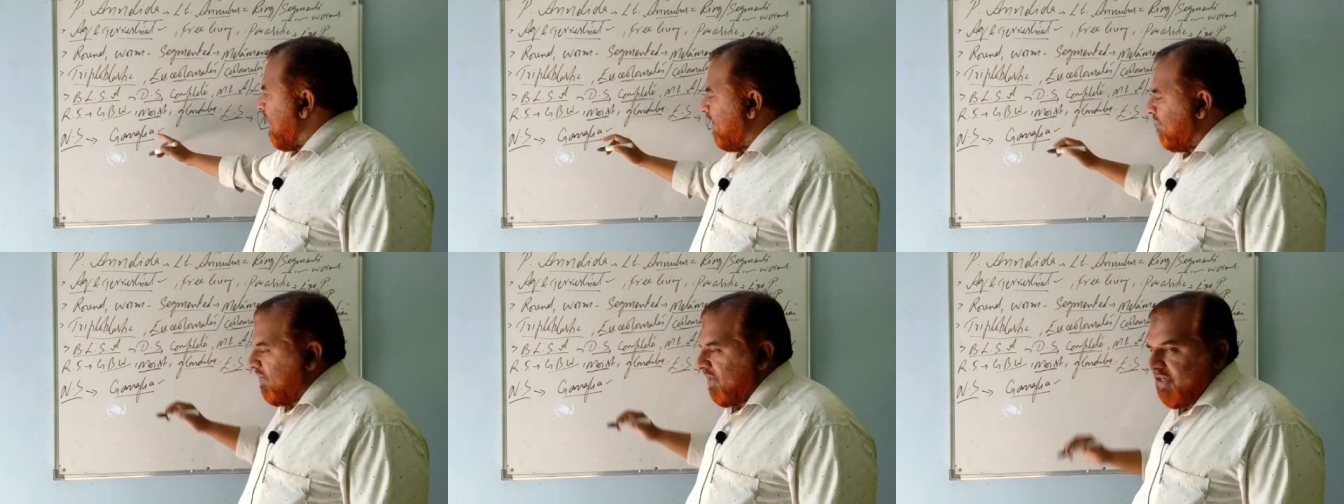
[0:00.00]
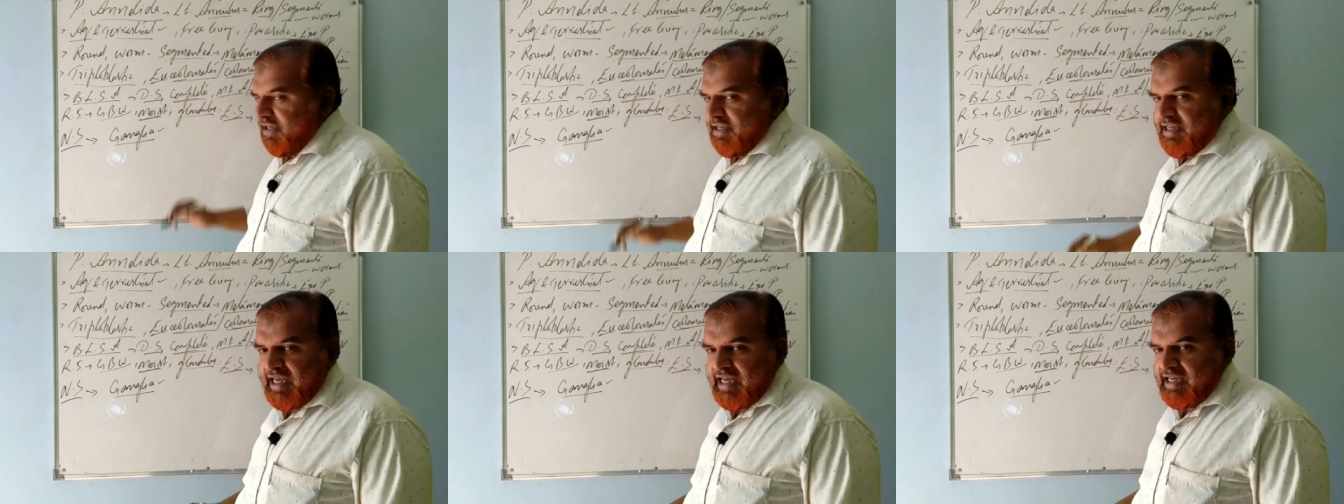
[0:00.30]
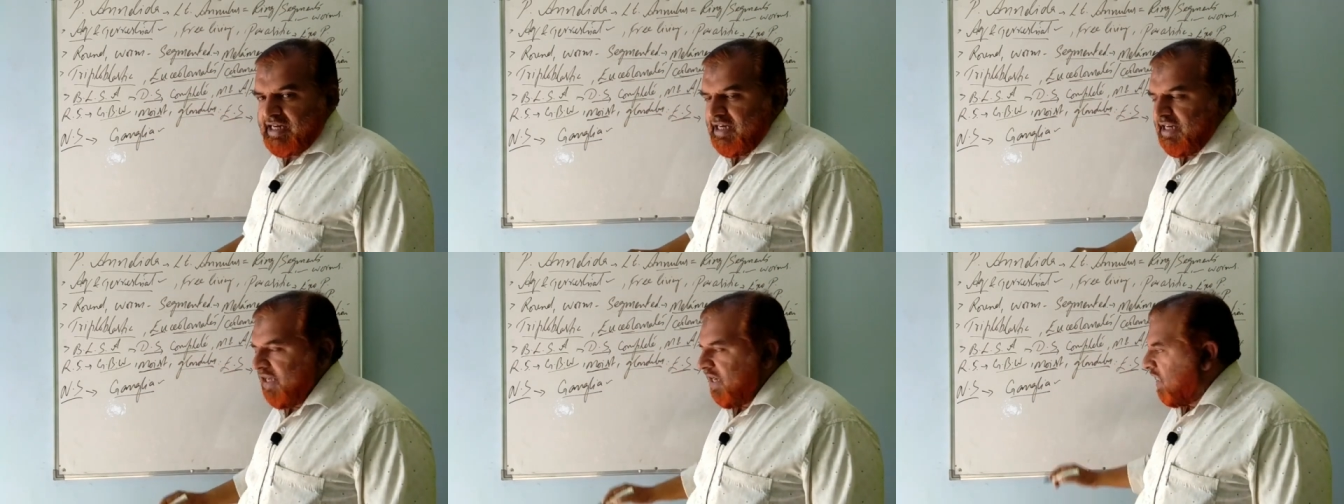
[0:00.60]
Having
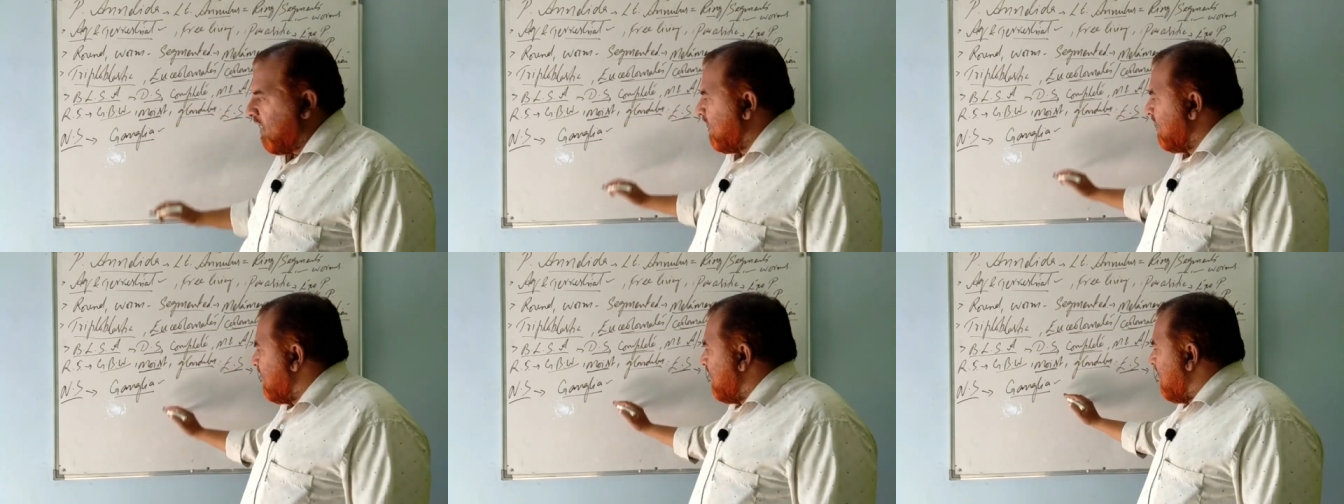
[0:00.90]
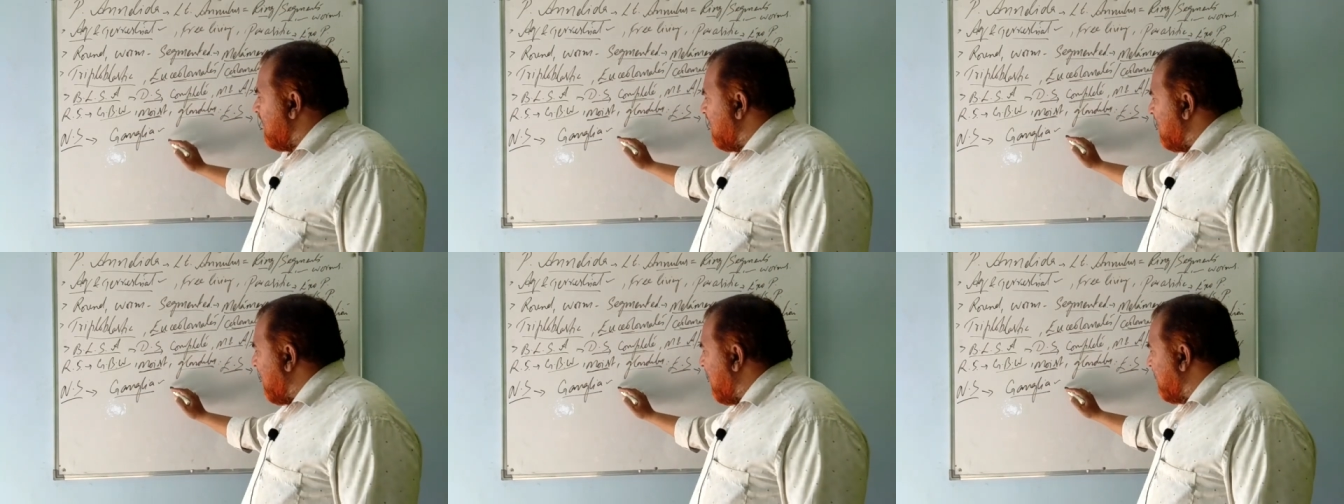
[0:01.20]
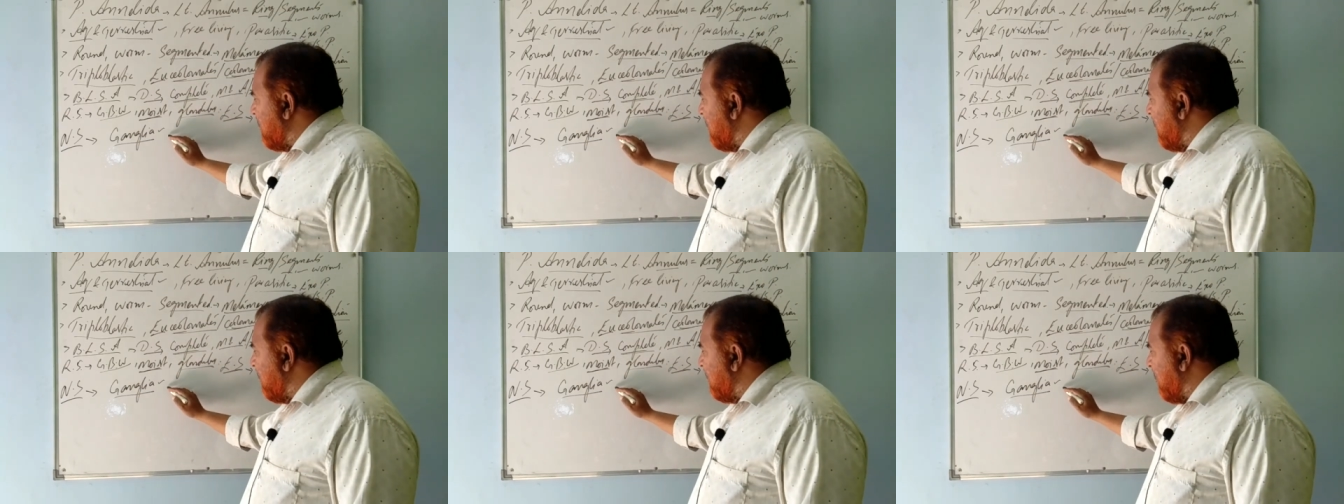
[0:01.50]
ganglia,
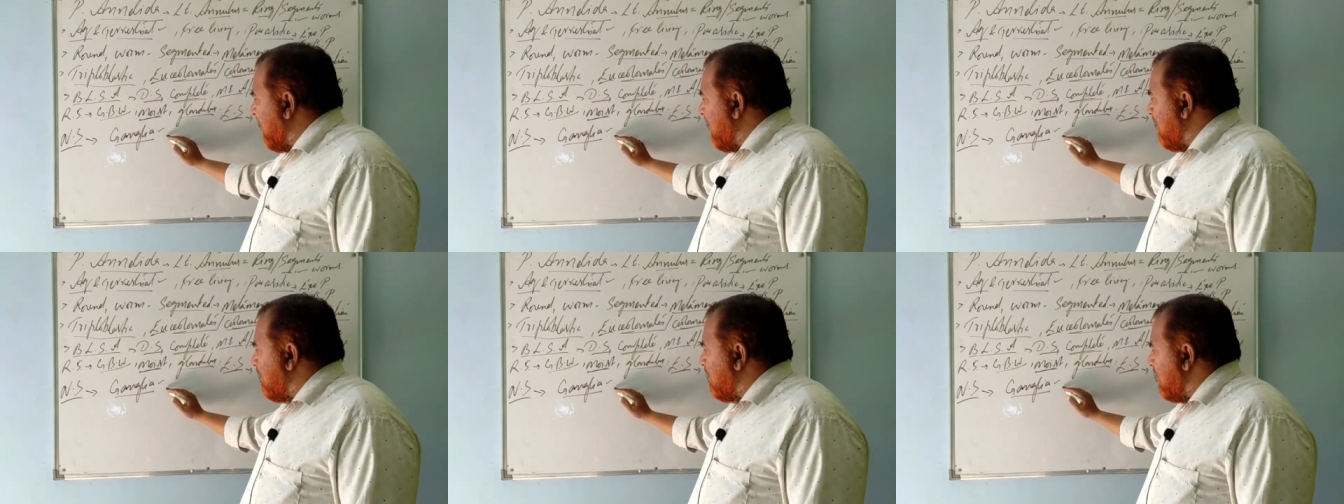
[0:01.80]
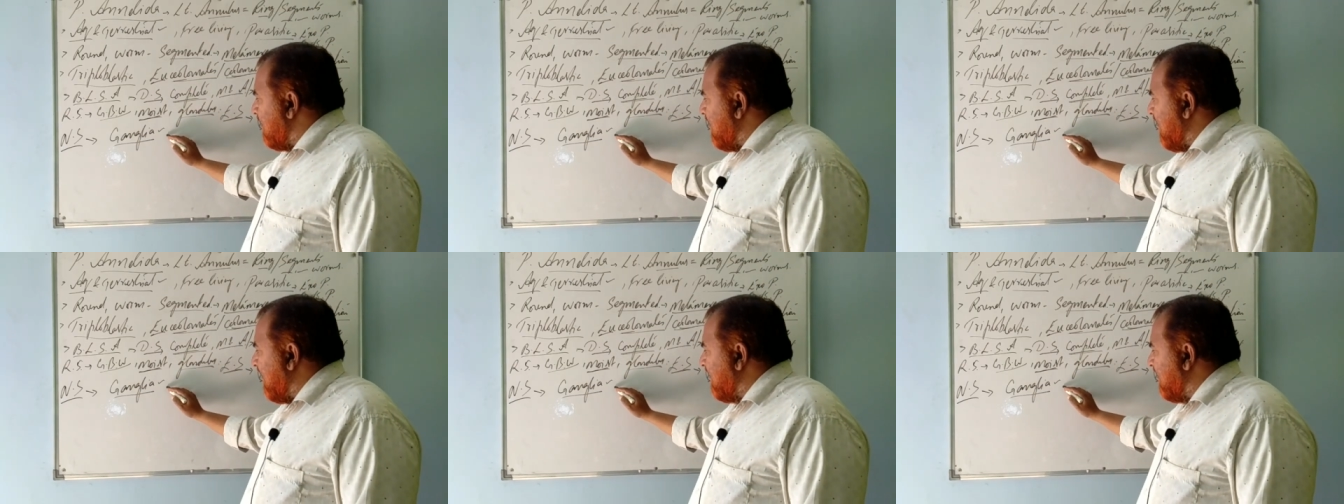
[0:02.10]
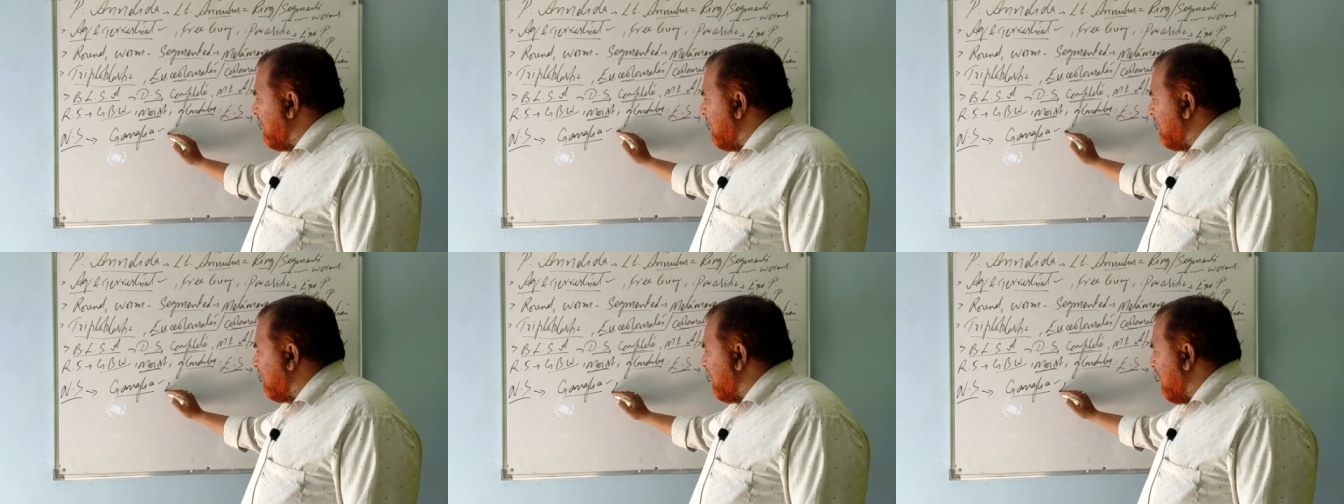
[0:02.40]
ladder
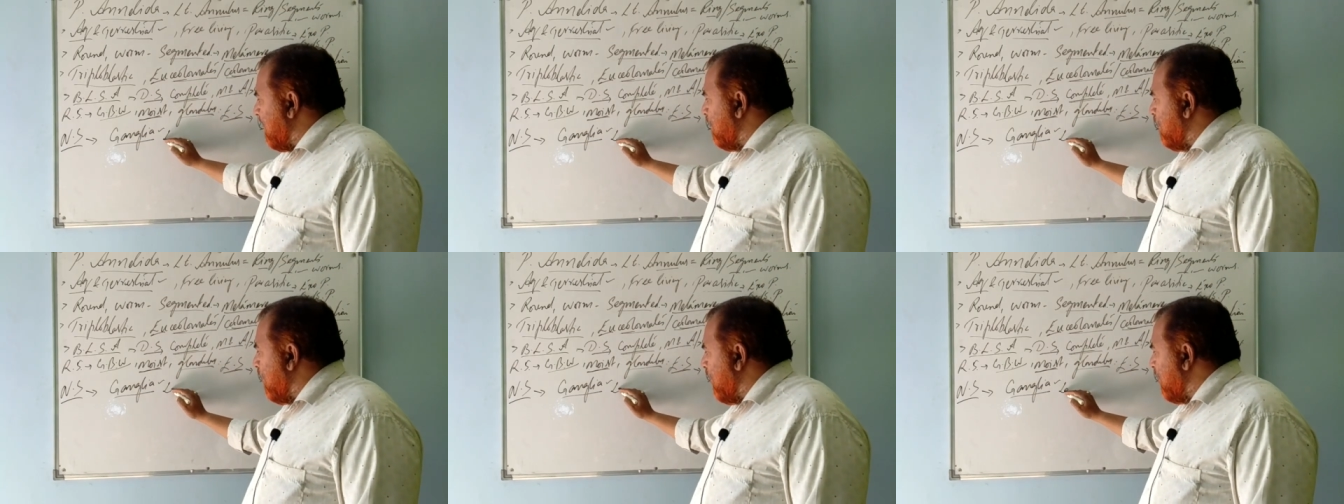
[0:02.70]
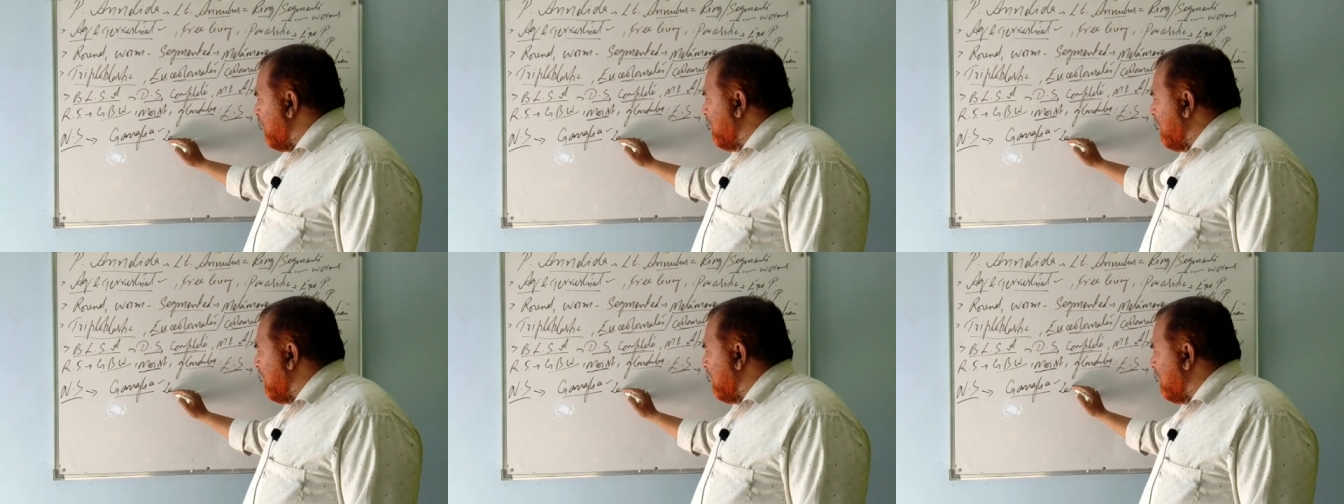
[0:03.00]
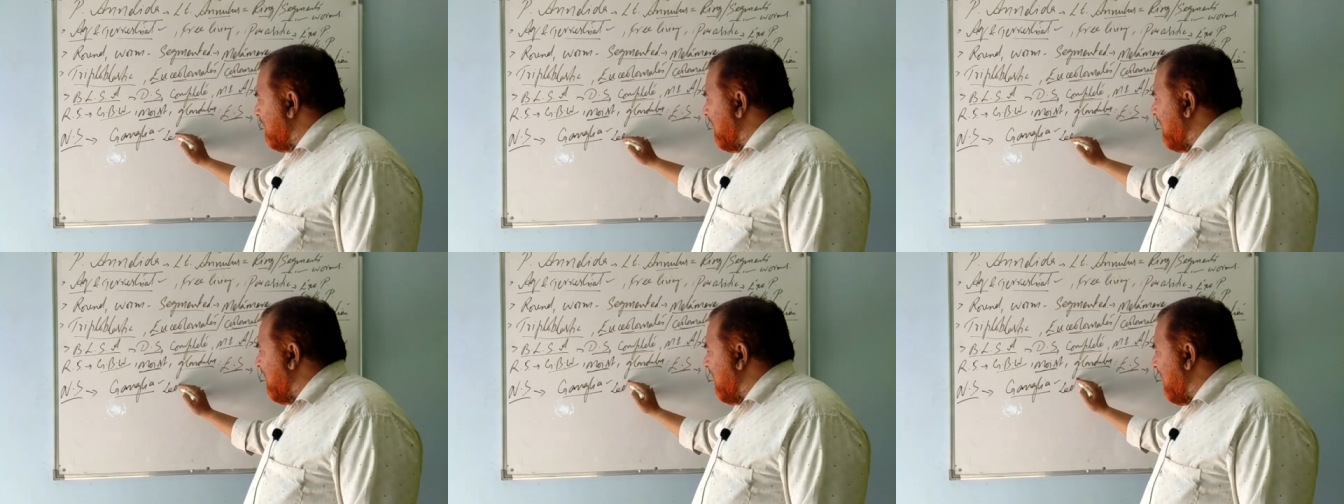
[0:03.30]
type. What do you
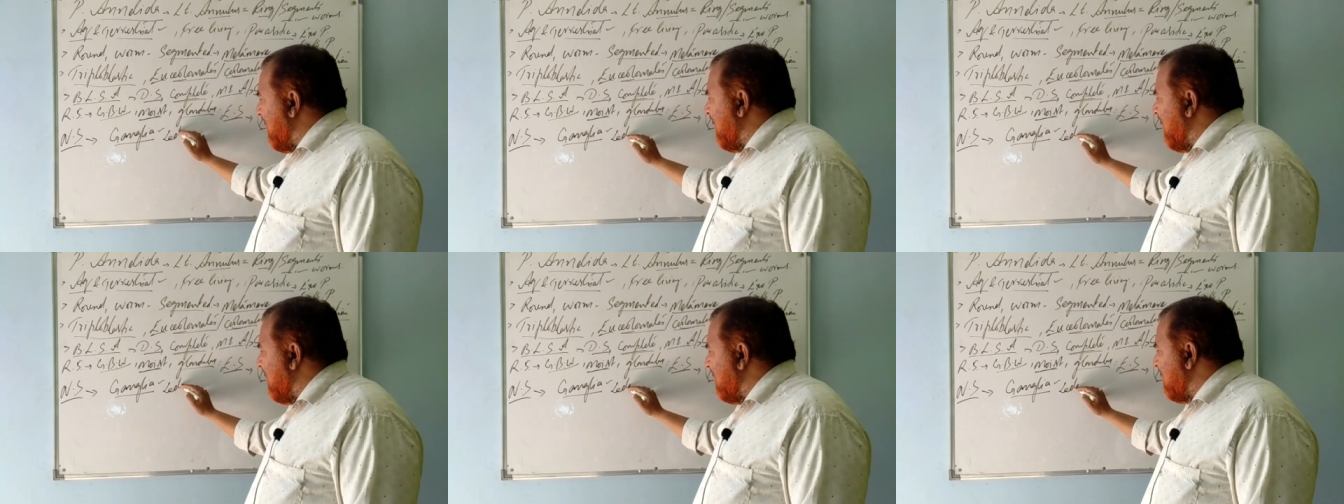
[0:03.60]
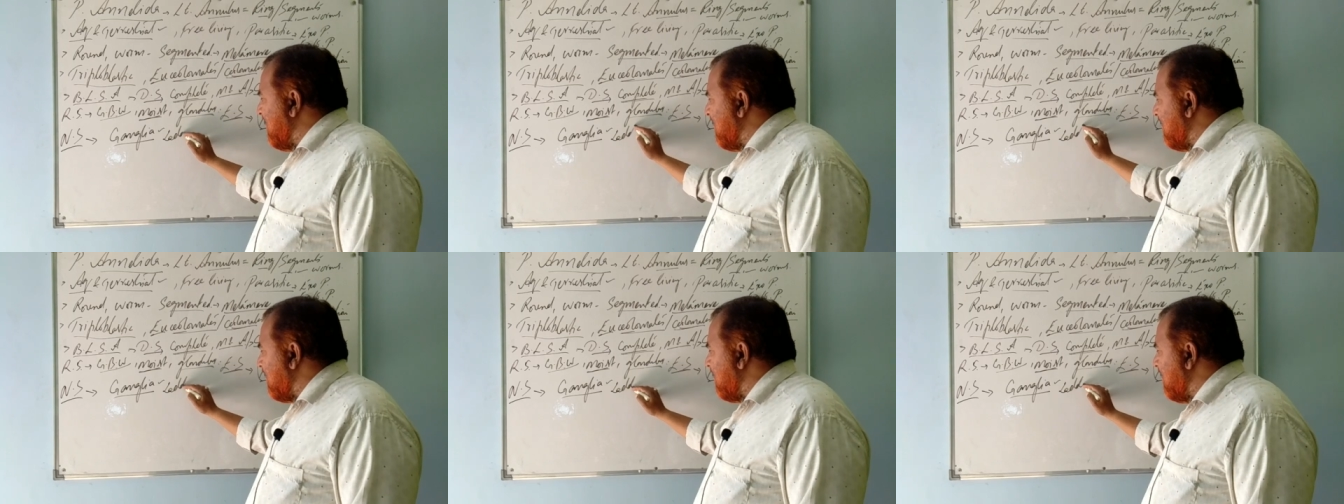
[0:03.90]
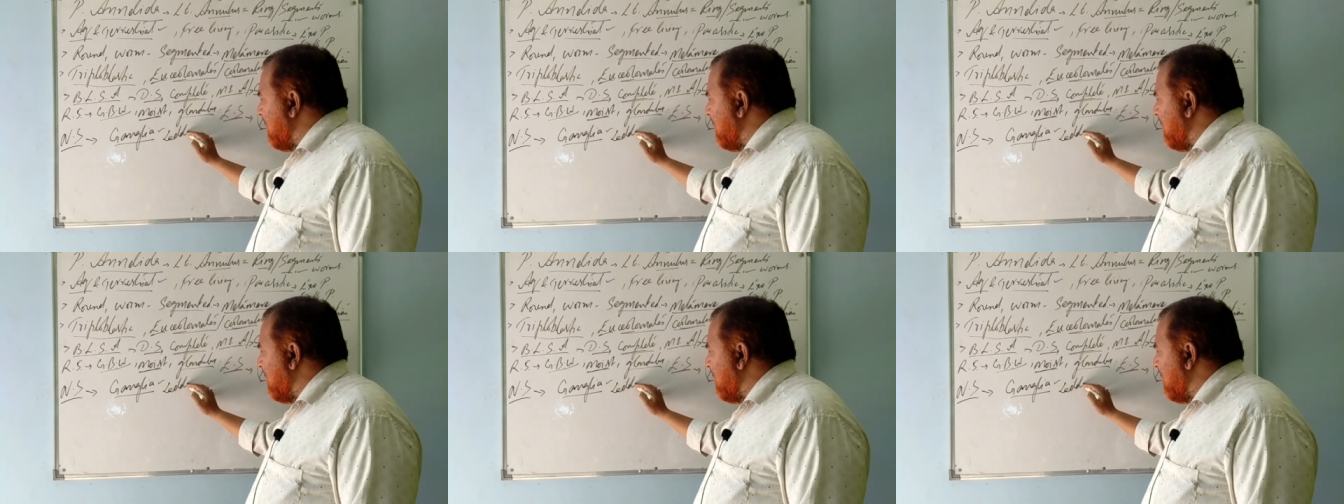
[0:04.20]
mean by ladder?